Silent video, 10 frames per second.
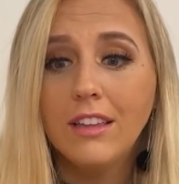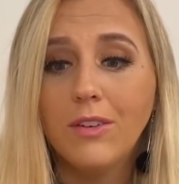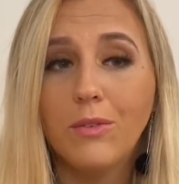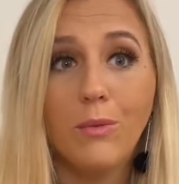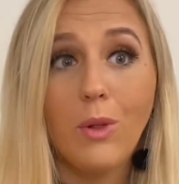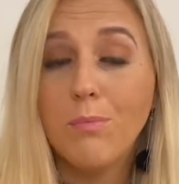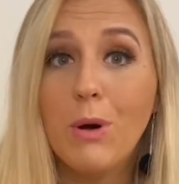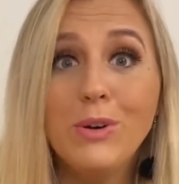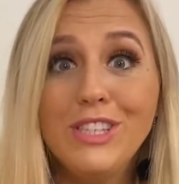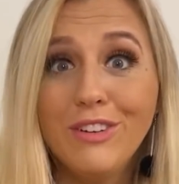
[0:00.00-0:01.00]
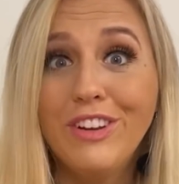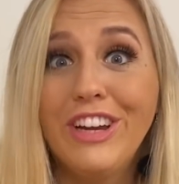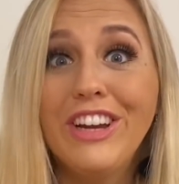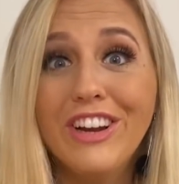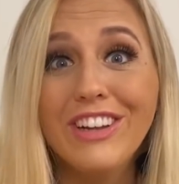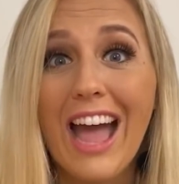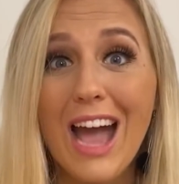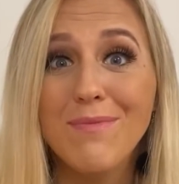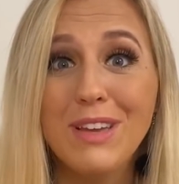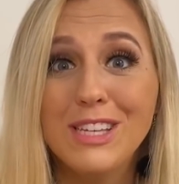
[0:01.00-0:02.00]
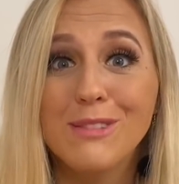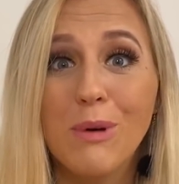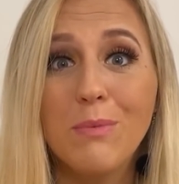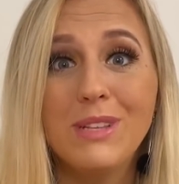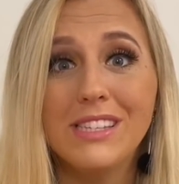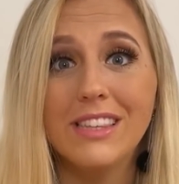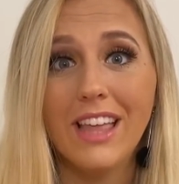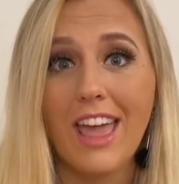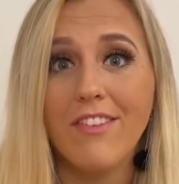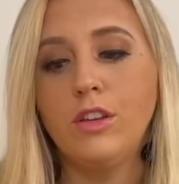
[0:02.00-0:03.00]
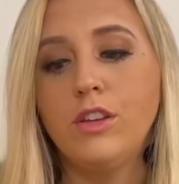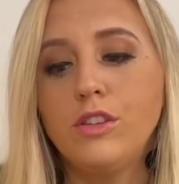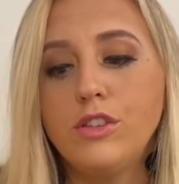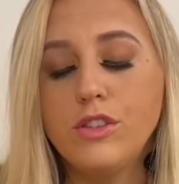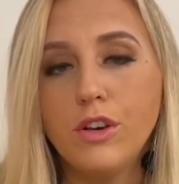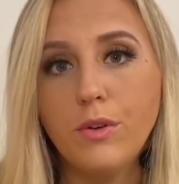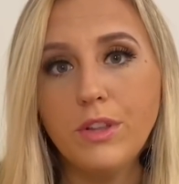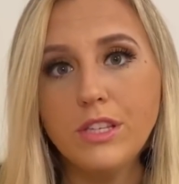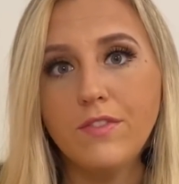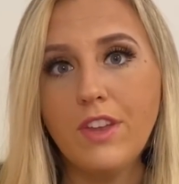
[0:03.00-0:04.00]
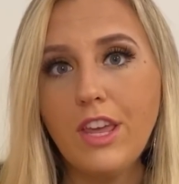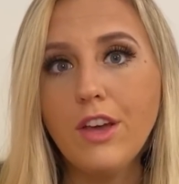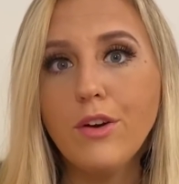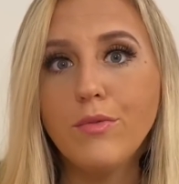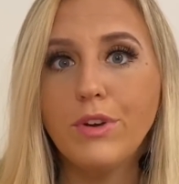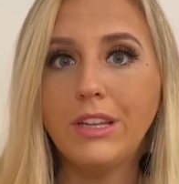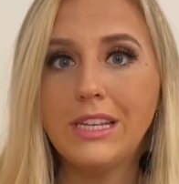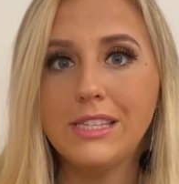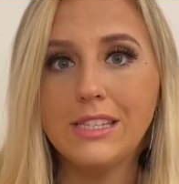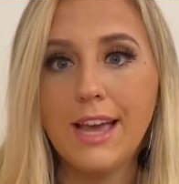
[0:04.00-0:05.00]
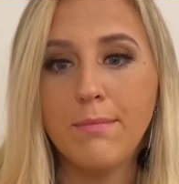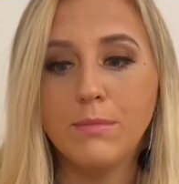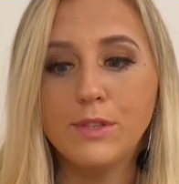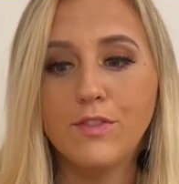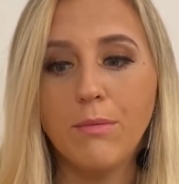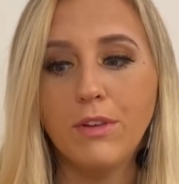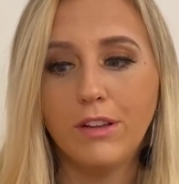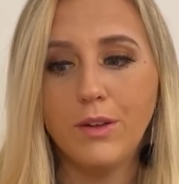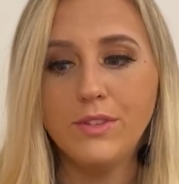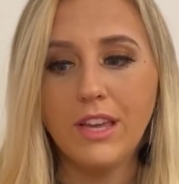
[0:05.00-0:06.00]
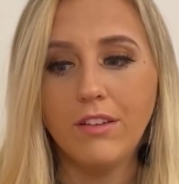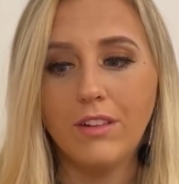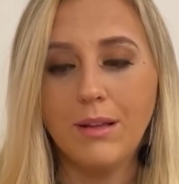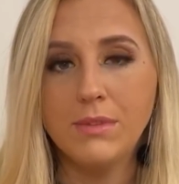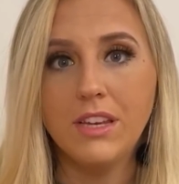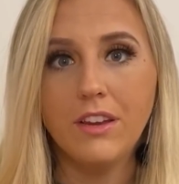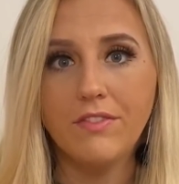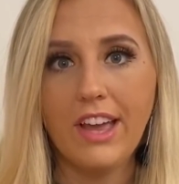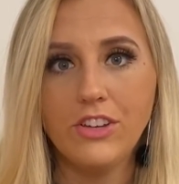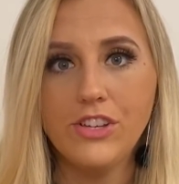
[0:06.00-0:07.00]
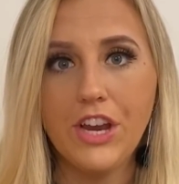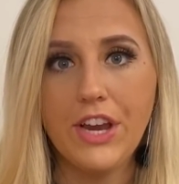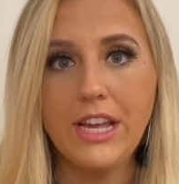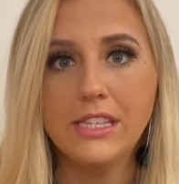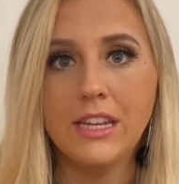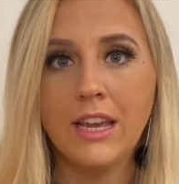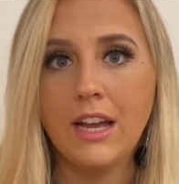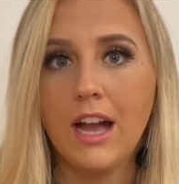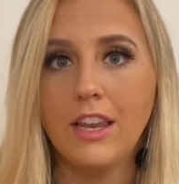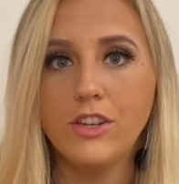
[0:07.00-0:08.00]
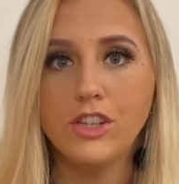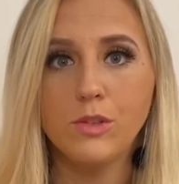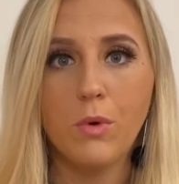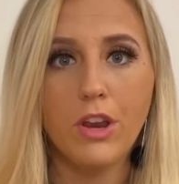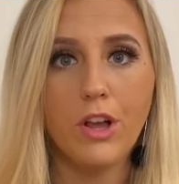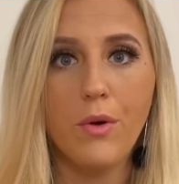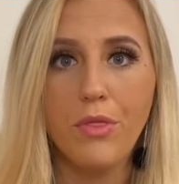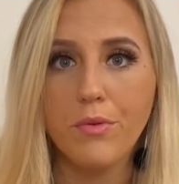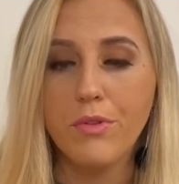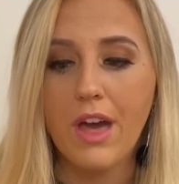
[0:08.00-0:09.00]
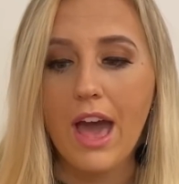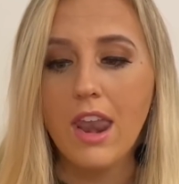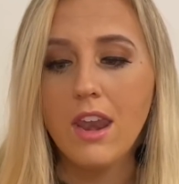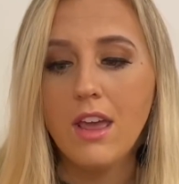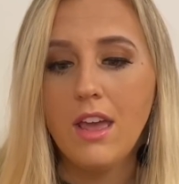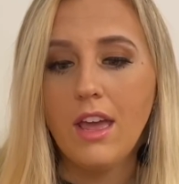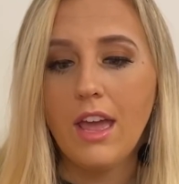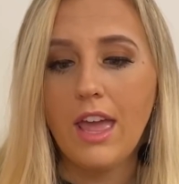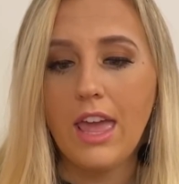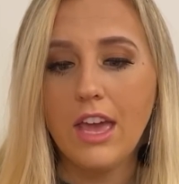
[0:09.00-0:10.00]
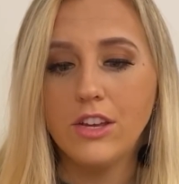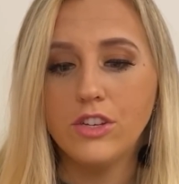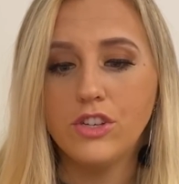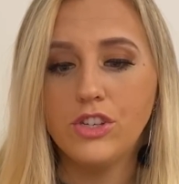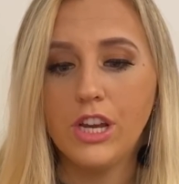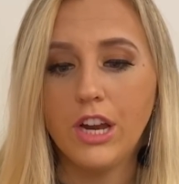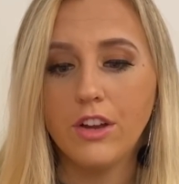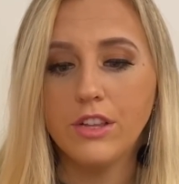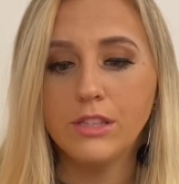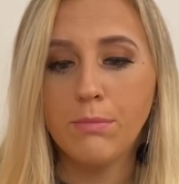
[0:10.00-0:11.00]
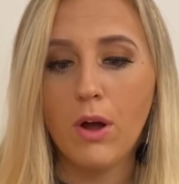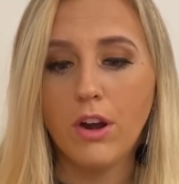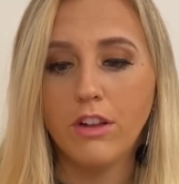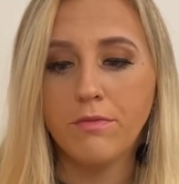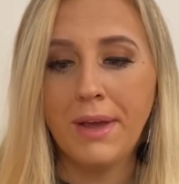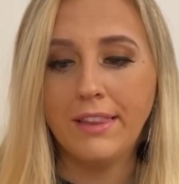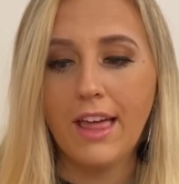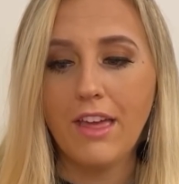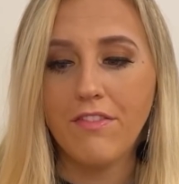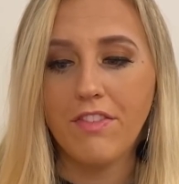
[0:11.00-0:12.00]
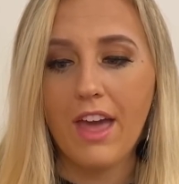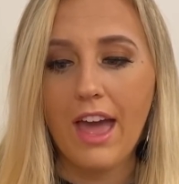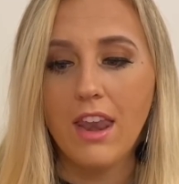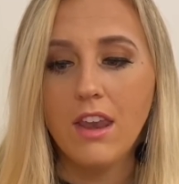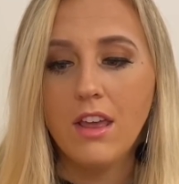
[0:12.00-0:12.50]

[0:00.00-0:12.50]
most of your happiest moments in life. So this video really stems from the closing of Clemson Confectionaries, and I kind of just want to go through that and share this part of my life that